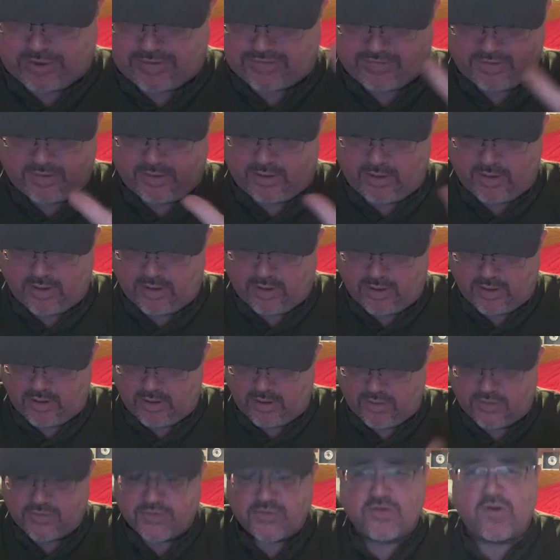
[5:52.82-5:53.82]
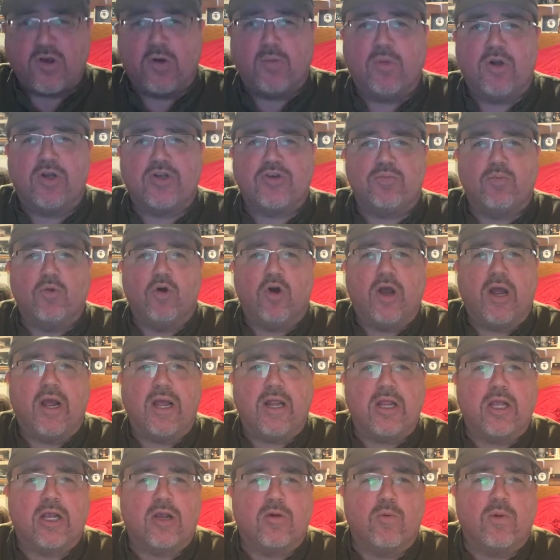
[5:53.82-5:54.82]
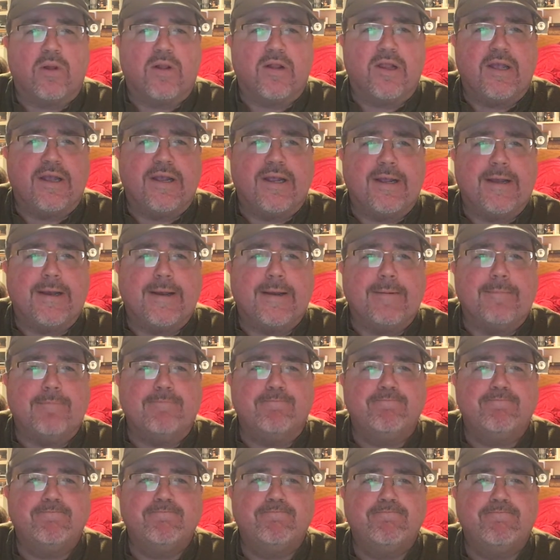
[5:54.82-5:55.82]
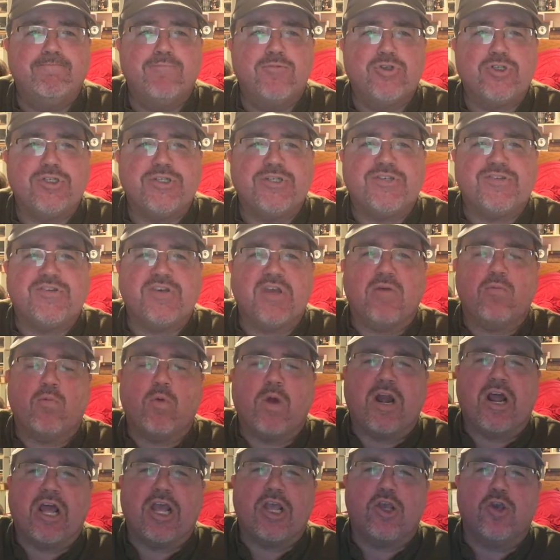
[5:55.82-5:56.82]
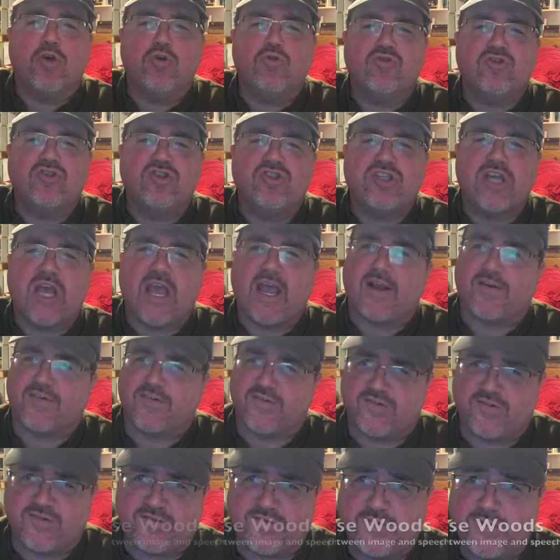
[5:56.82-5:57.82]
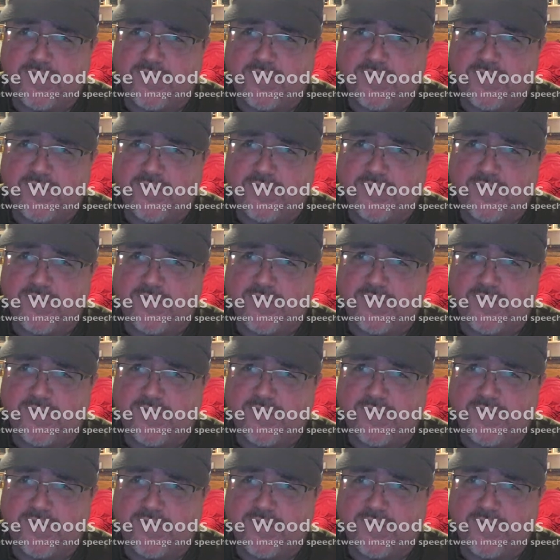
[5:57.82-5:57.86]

it so much more eloquently. She said, when I use text,